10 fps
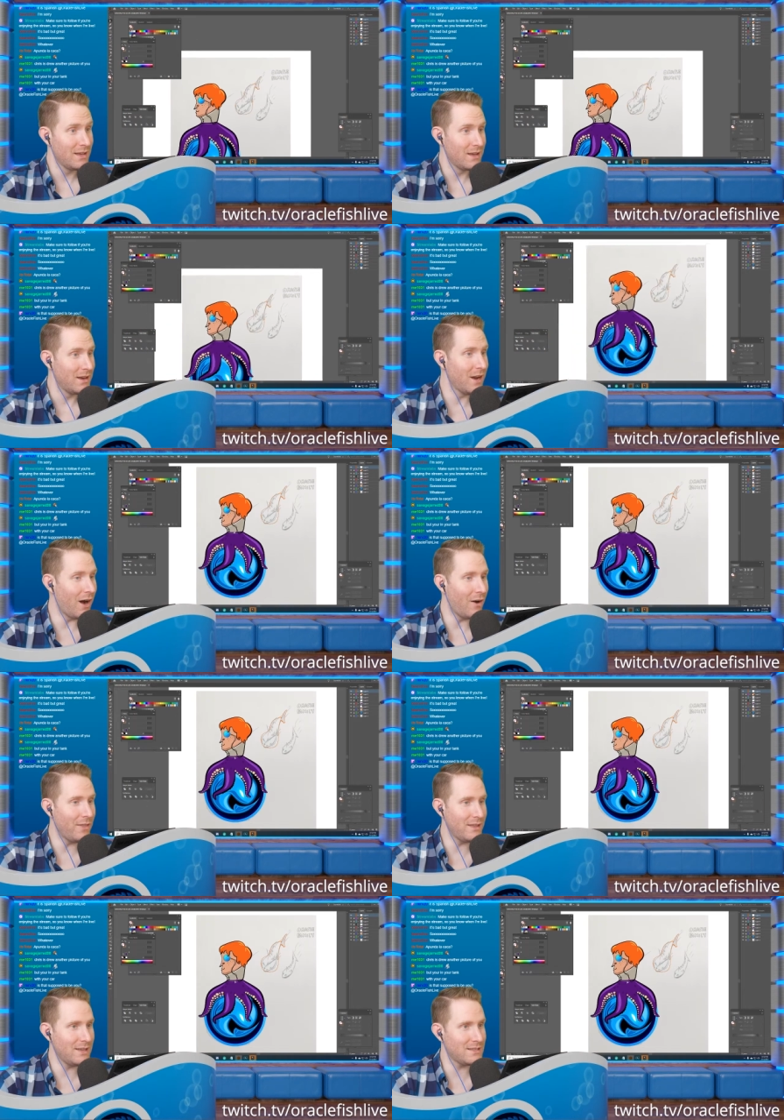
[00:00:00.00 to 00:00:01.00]
No,
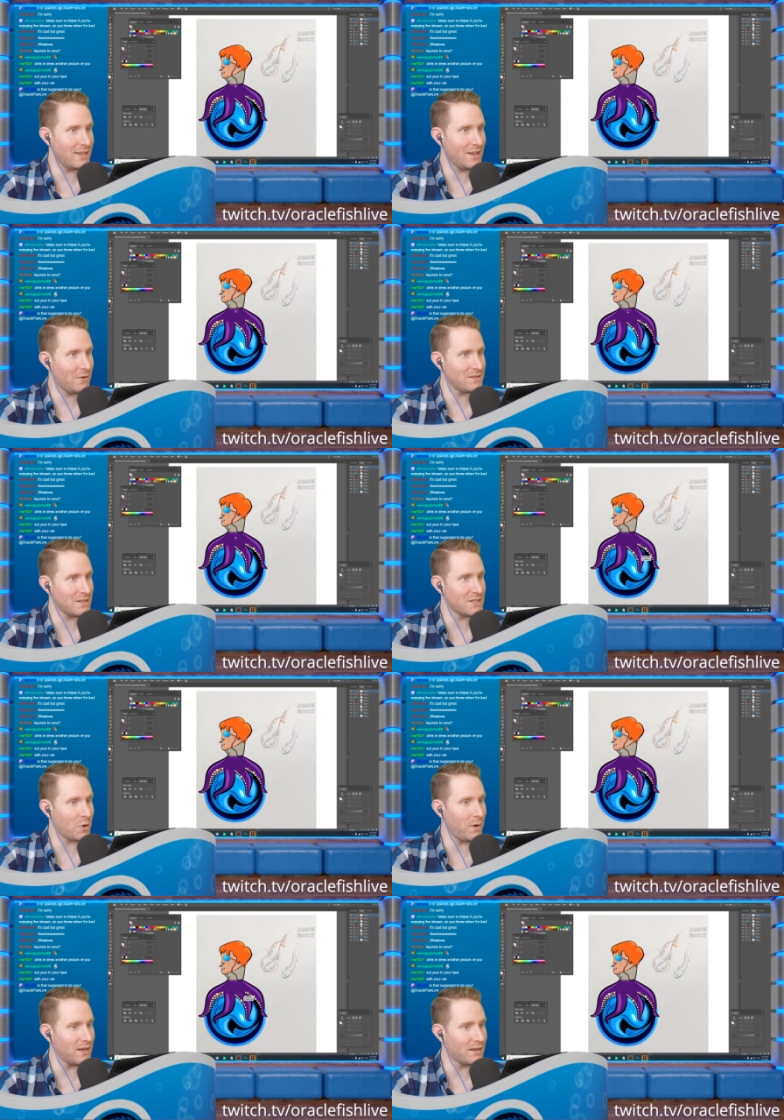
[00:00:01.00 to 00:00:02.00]
he said there was a
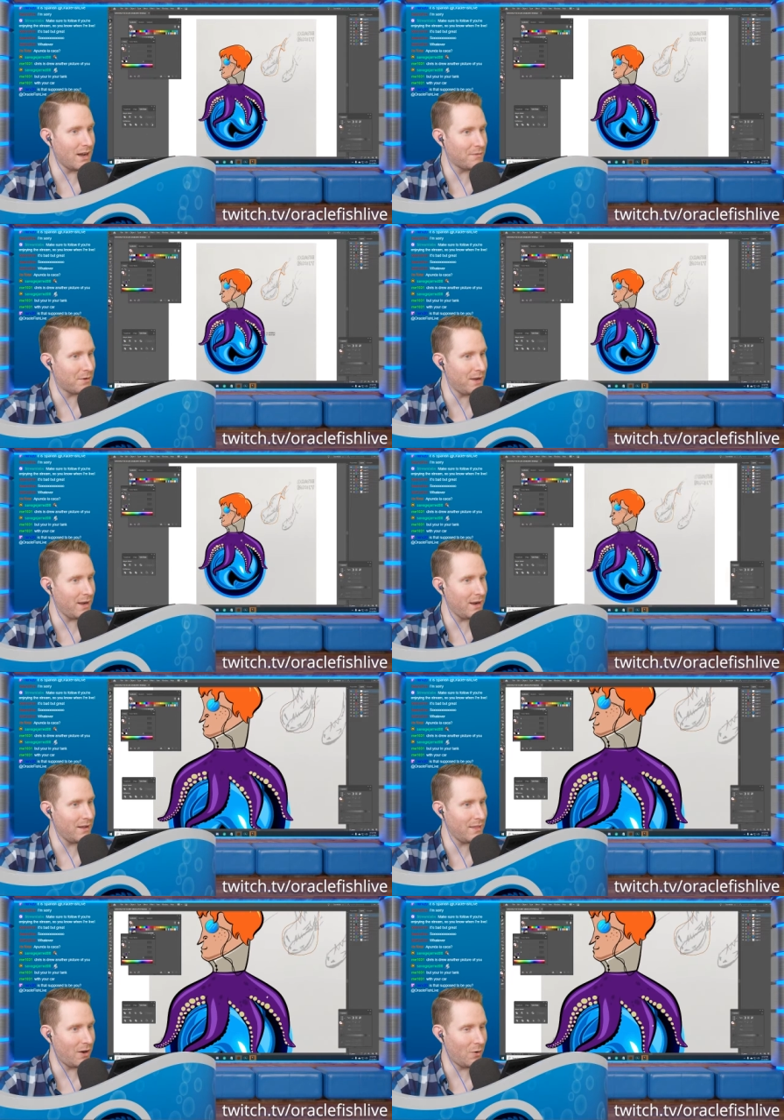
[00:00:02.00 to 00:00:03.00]
squid
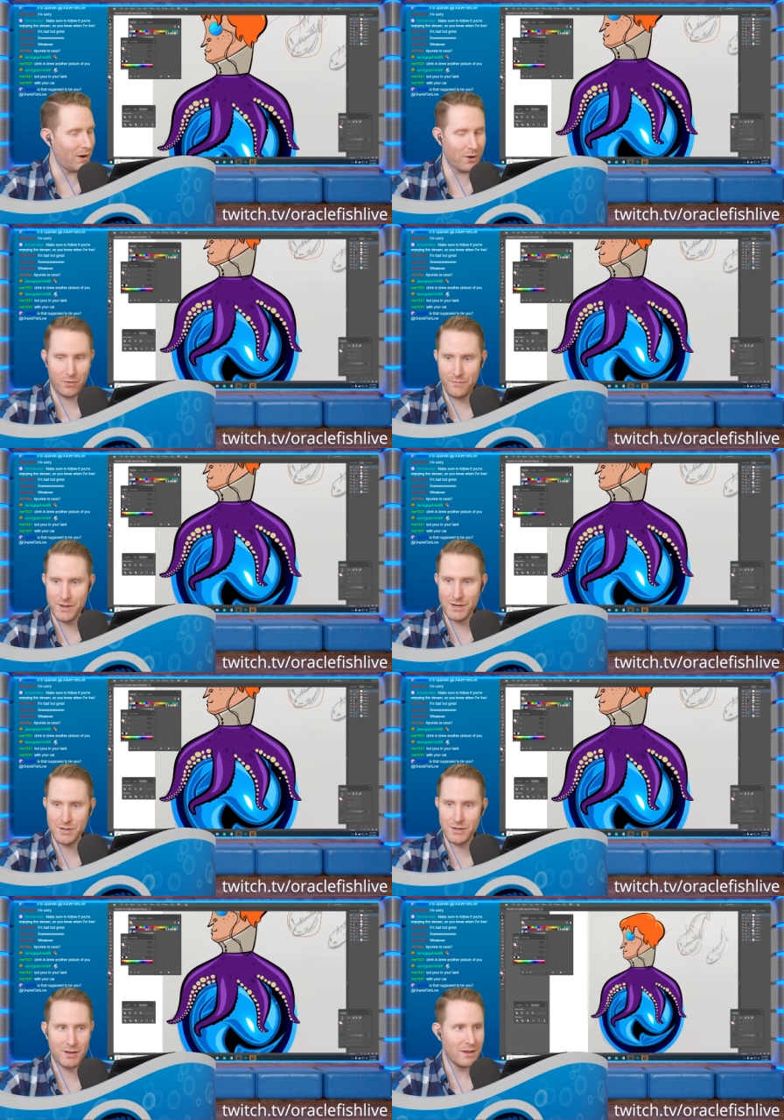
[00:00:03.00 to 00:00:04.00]
covering an
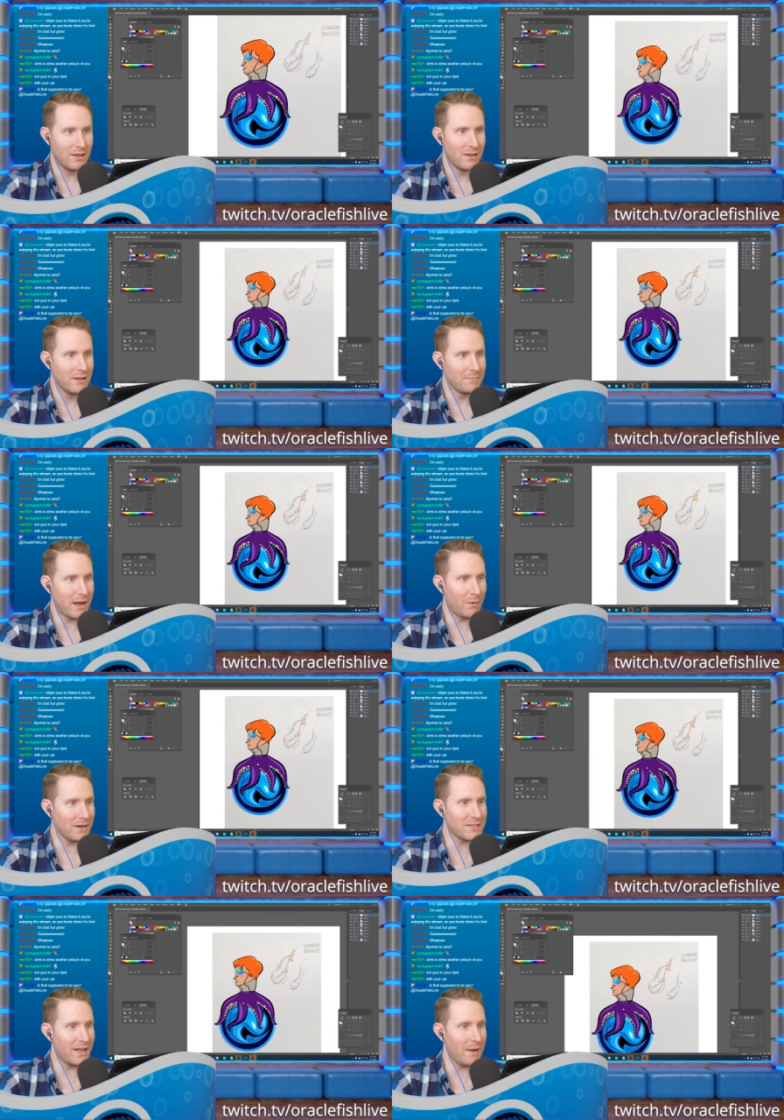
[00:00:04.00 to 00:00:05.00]
OracleFish. My
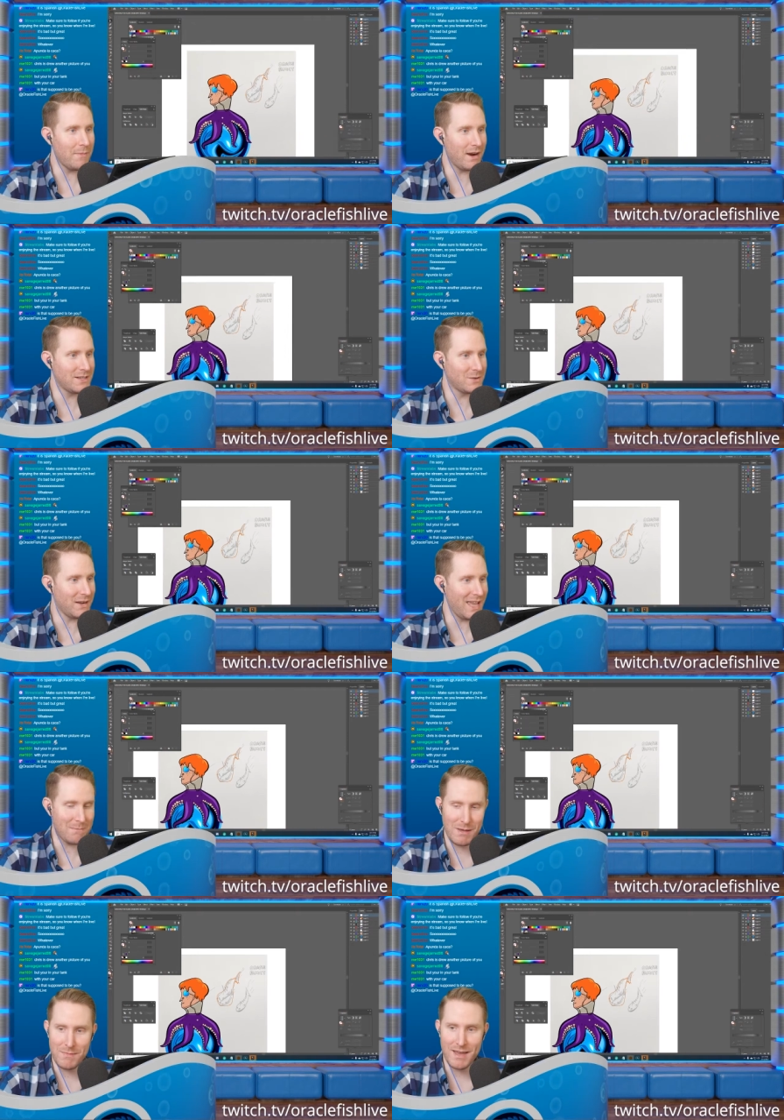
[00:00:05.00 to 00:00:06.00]
worst nightmare, so it can't
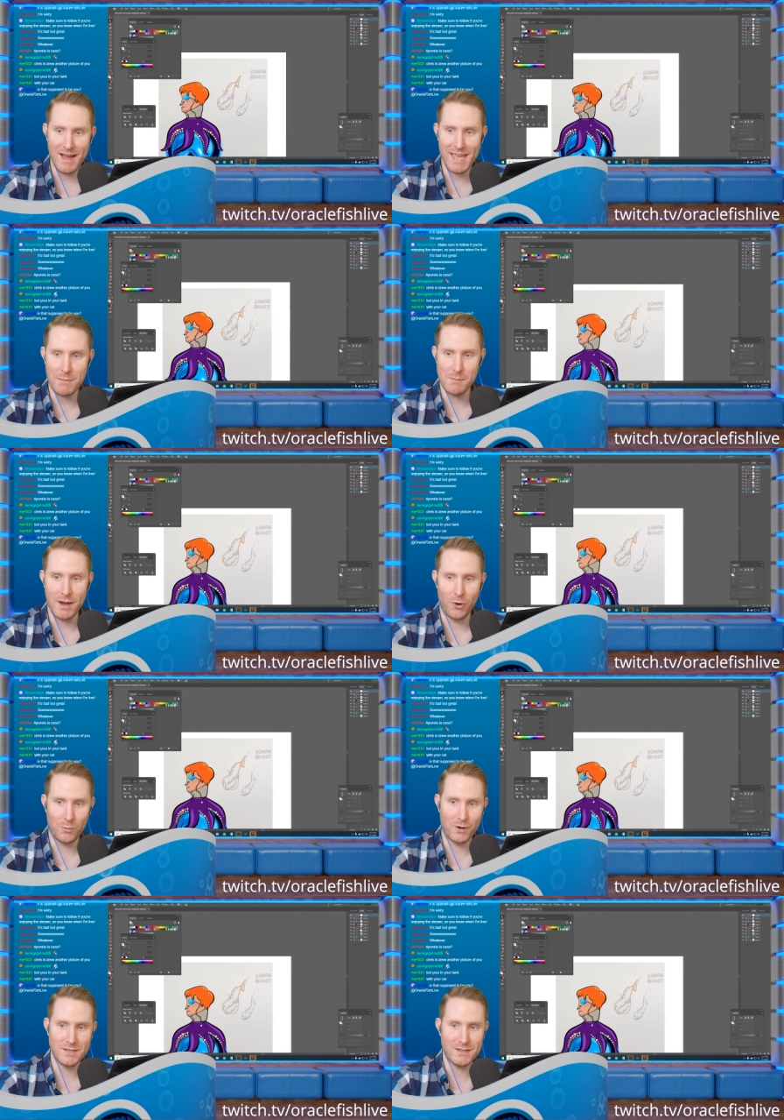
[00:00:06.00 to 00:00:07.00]
be me. I can't be my
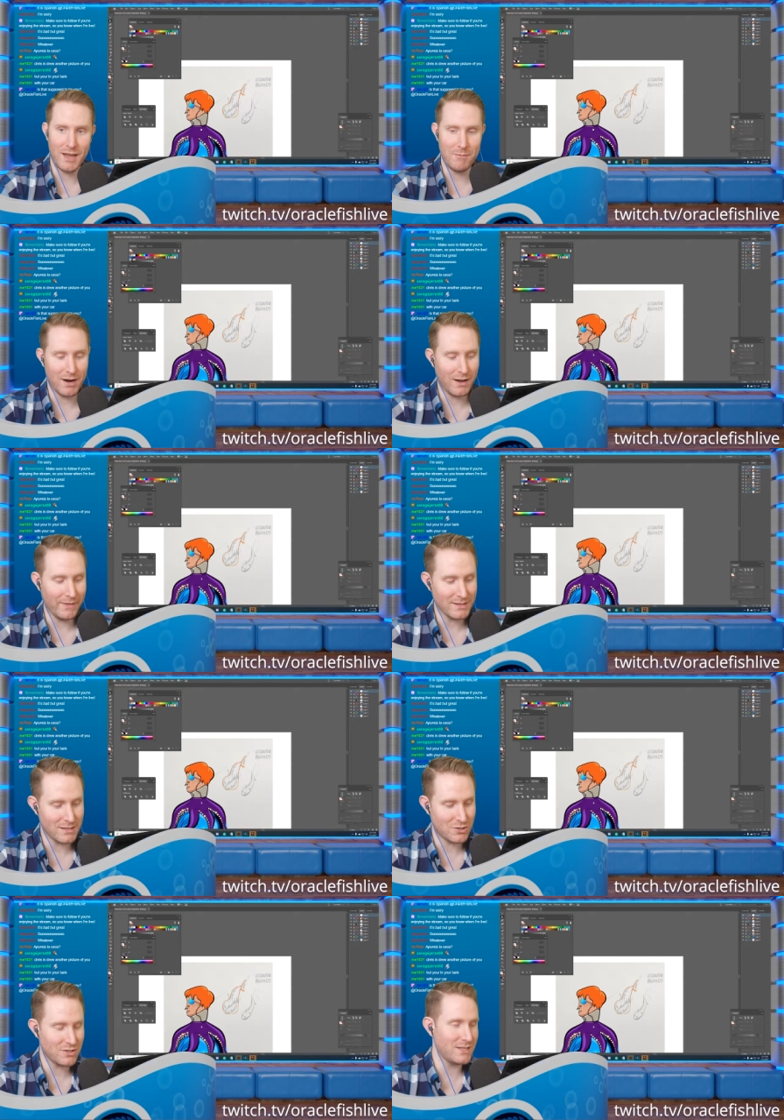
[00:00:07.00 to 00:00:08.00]
own worst nightmare unless
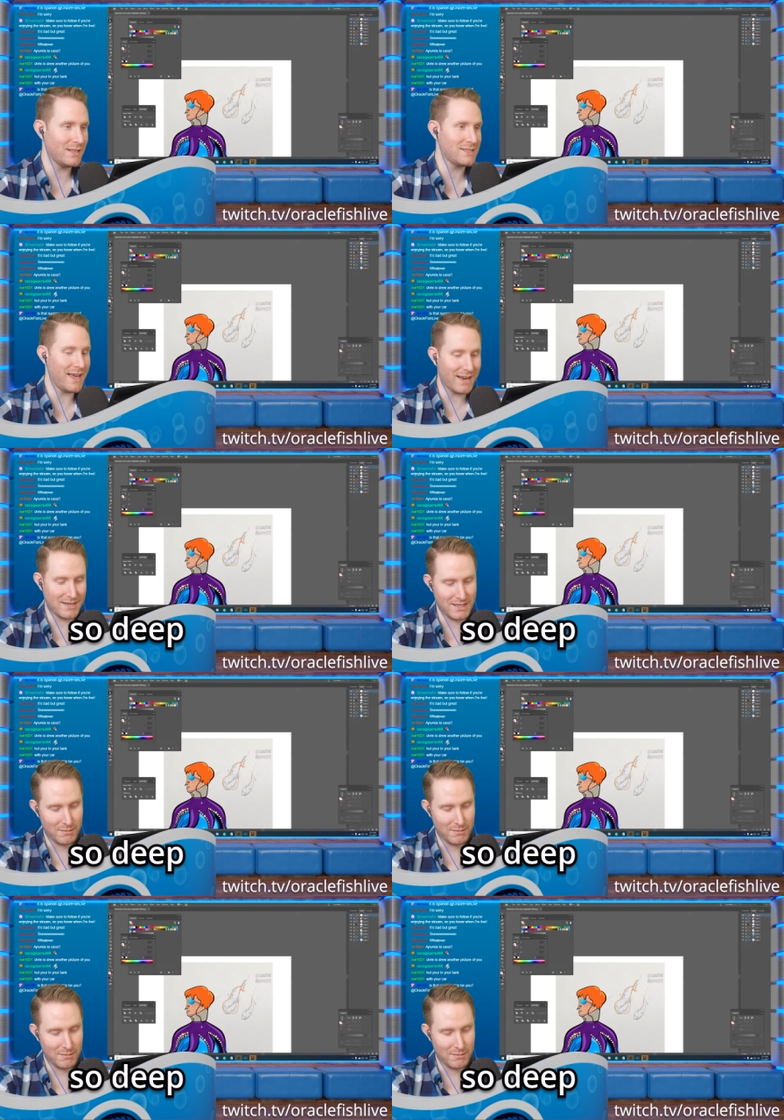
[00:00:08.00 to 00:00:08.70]
it just gets that deep.